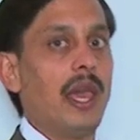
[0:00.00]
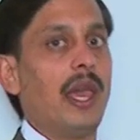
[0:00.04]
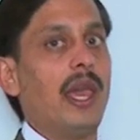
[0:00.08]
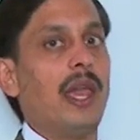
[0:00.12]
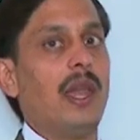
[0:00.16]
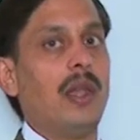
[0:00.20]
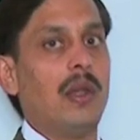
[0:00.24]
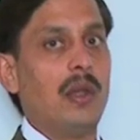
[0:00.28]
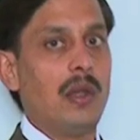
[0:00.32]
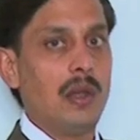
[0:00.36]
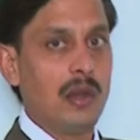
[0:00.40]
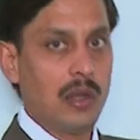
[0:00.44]

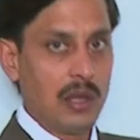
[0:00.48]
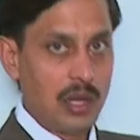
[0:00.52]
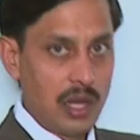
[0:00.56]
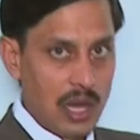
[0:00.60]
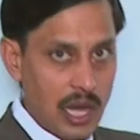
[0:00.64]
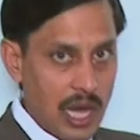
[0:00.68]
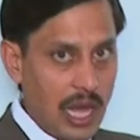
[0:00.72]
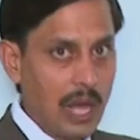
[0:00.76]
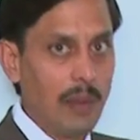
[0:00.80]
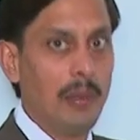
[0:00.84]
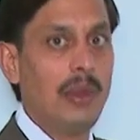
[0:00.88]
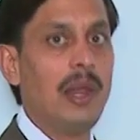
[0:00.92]
and
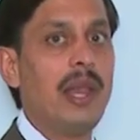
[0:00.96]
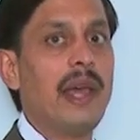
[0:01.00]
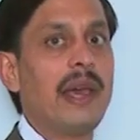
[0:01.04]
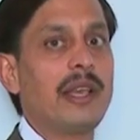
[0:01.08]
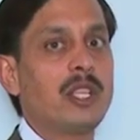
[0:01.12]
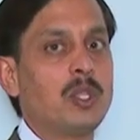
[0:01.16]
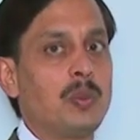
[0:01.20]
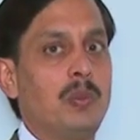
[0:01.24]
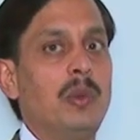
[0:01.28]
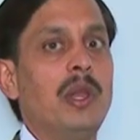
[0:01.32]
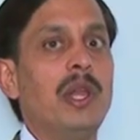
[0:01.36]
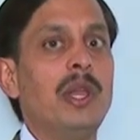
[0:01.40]
I will
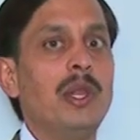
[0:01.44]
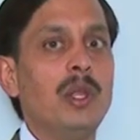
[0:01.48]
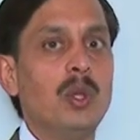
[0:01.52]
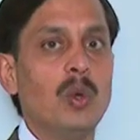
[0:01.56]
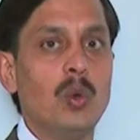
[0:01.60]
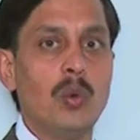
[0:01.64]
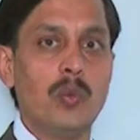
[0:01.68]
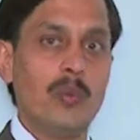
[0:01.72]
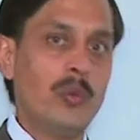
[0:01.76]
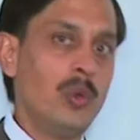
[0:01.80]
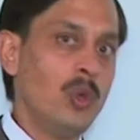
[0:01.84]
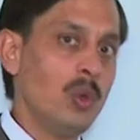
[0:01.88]
explain
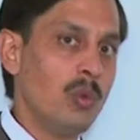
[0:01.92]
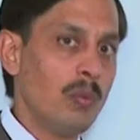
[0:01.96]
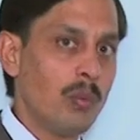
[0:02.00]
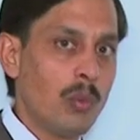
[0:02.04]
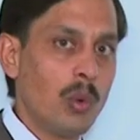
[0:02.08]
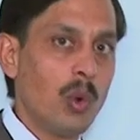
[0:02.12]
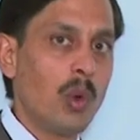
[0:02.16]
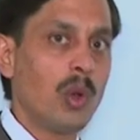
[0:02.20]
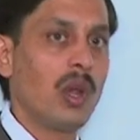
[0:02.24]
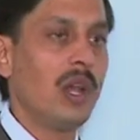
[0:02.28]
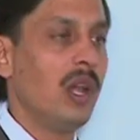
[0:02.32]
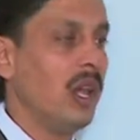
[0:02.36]
you few
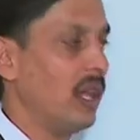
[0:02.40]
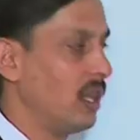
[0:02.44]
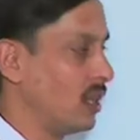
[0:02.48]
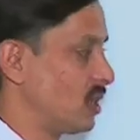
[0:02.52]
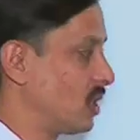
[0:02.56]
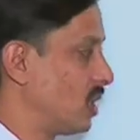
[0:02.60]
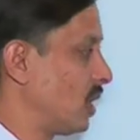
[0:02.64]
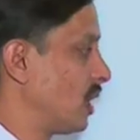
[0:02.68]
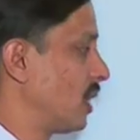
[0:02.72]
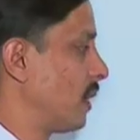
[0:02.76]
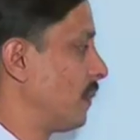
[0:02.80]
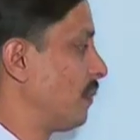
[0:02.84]
more
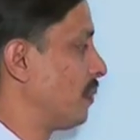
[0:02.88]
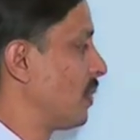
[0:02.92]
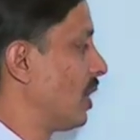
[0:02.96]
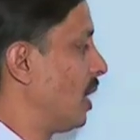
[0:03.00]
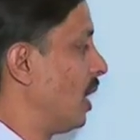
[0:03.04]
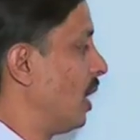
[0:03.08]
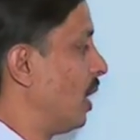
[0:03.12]
relation.